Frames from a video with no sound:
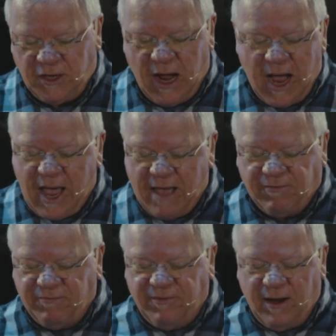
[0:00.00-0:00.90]
You know,
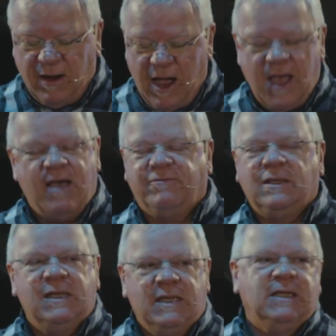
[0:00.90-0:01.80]
I
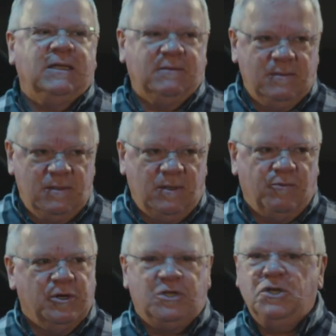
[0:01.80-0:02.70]
have
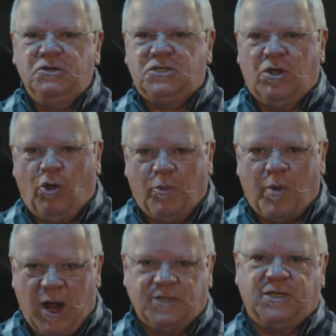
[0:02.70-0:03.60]
reduced the whole
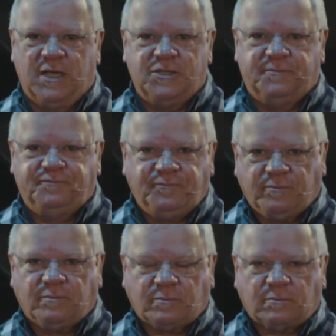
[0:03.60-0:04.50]
process
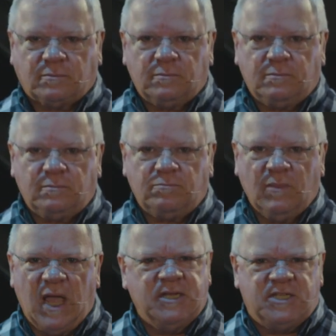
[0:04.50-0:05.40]

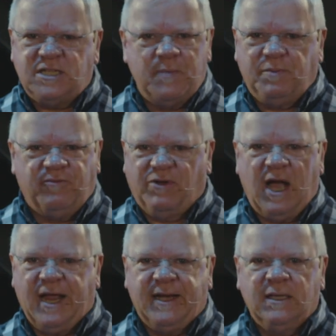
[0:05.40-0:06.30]
and
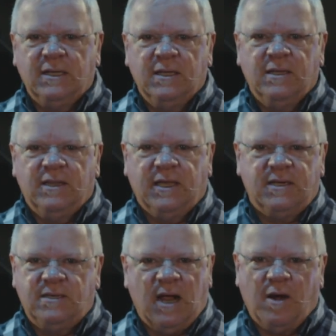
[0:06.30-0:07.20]
simplified the
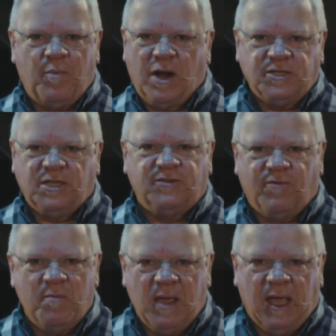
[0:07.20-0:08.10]
entire process
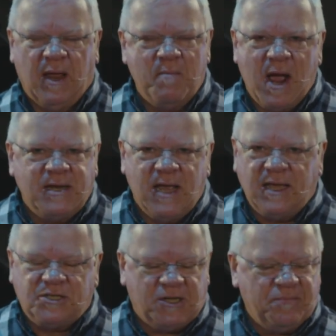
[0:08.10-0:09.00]
for me. On my
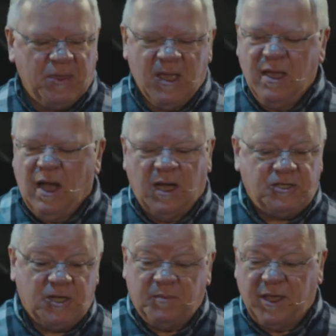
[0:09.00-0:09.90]
desk, I
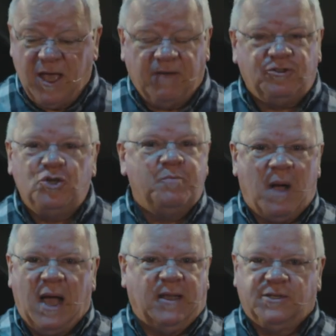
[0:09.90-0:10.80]
simply have two
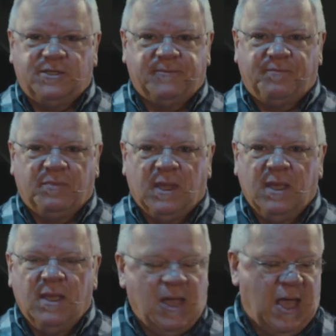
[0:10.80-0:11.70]
piles,
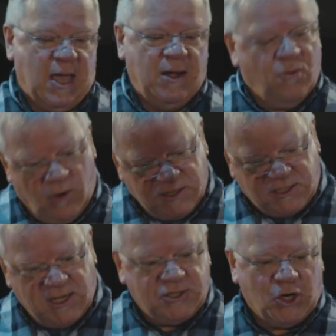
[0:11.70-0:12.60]
and one
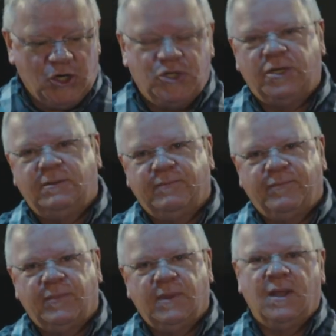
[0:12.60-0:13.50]
says urgent,
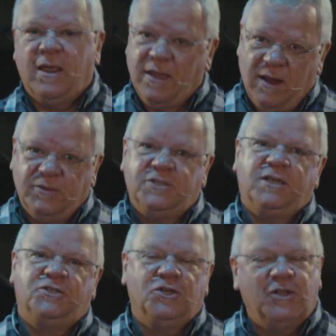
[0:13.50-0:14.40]
and the other one
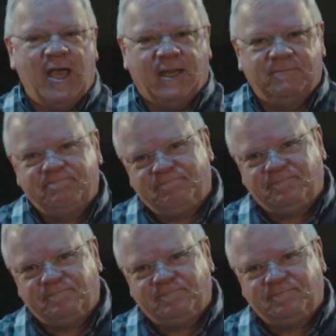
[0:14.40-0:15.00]
says too late.